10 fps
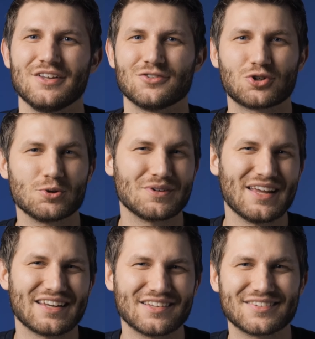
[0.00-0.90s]
So
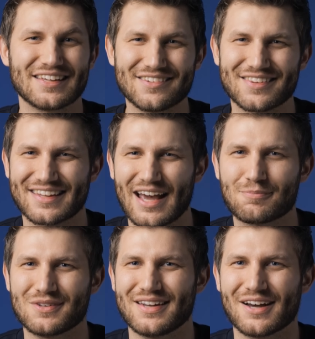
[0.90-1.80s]
Kubernetes is the
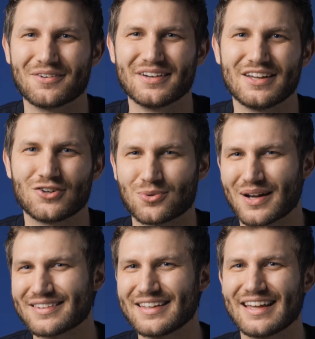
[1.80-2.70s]
captain now,
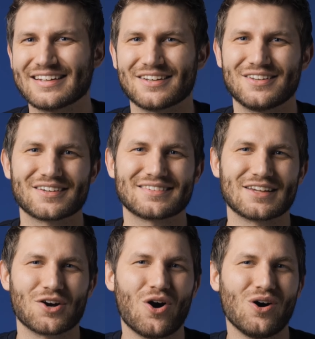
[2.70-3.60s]
directing and
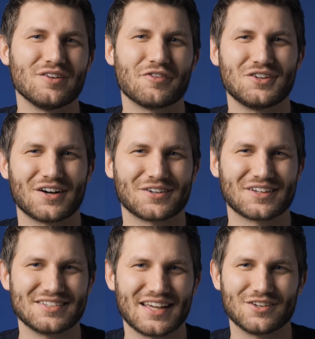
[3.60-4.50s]
conducting all of the Docker
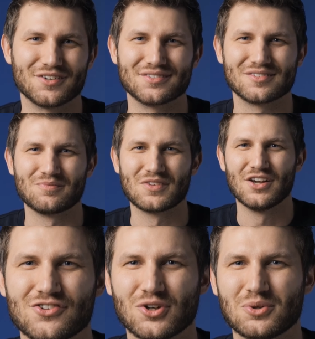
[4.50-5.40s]
containers.
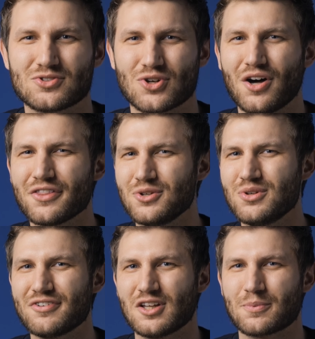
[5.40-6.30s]
So to all the new
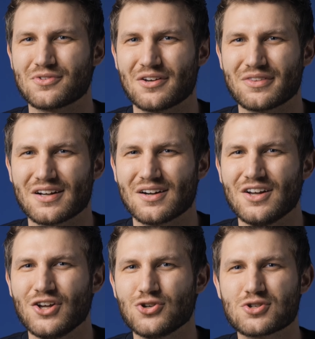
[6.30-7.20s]
developers out there,
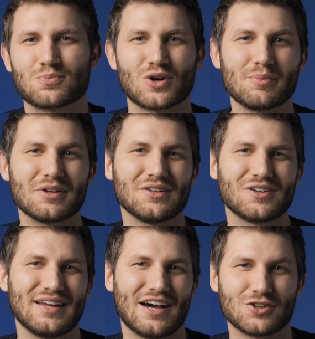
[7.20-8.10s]
you should probably
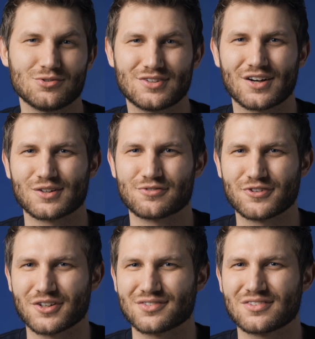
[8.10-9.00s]
learn how to use Docker
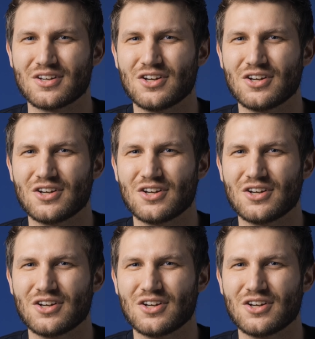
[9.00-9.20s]
first.